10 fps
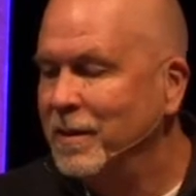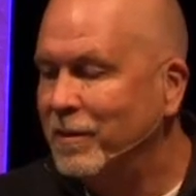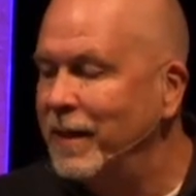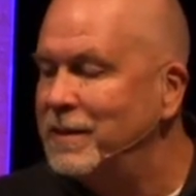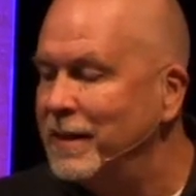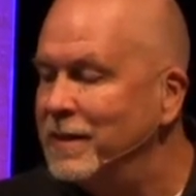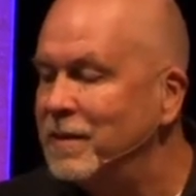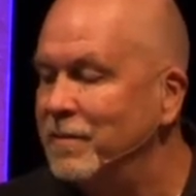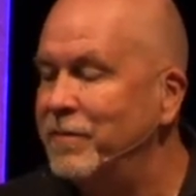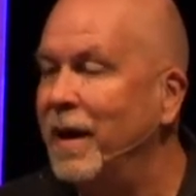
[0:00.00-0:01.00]
Grace
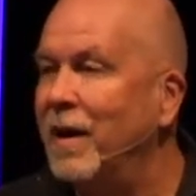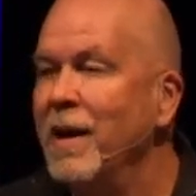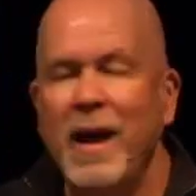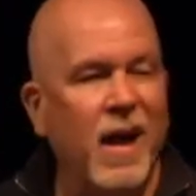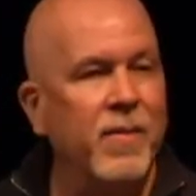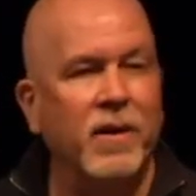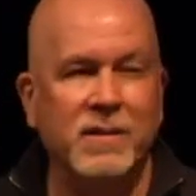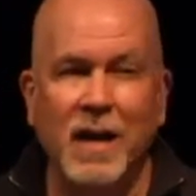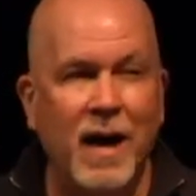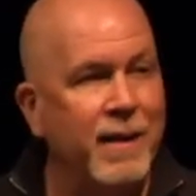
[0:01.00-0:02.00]
isn't fair. And there are
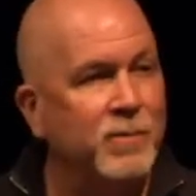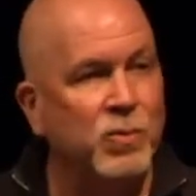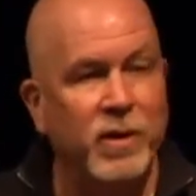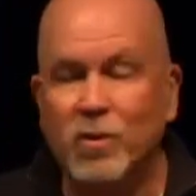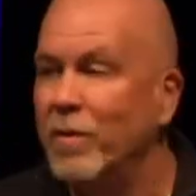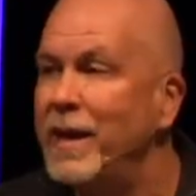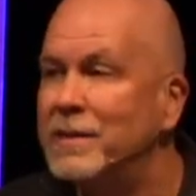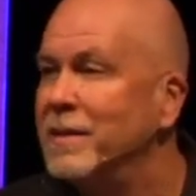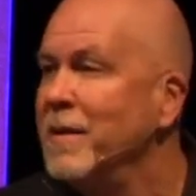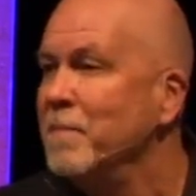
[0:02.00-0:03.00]
times when
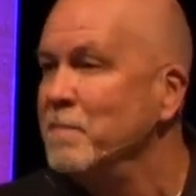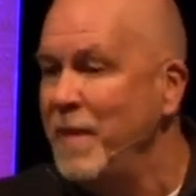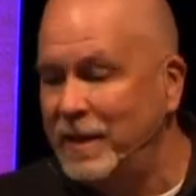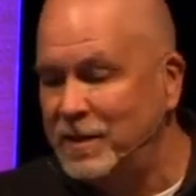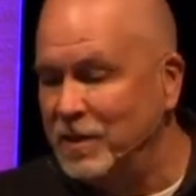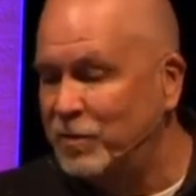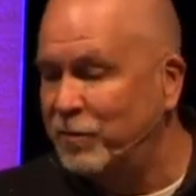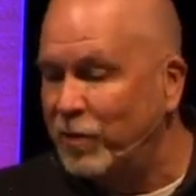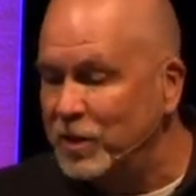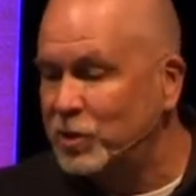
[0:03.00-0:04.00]
grace makes us
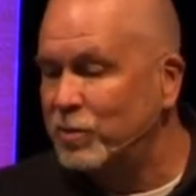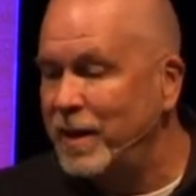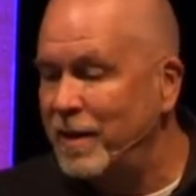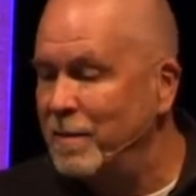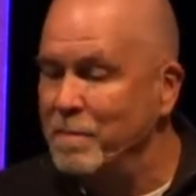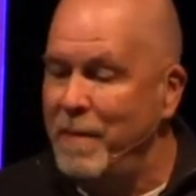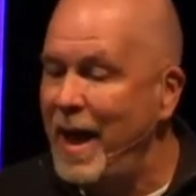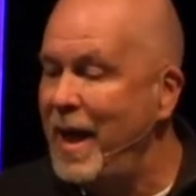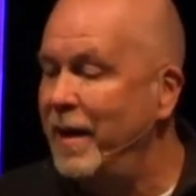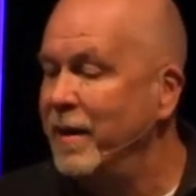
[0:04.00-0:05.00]
frustrated and mad,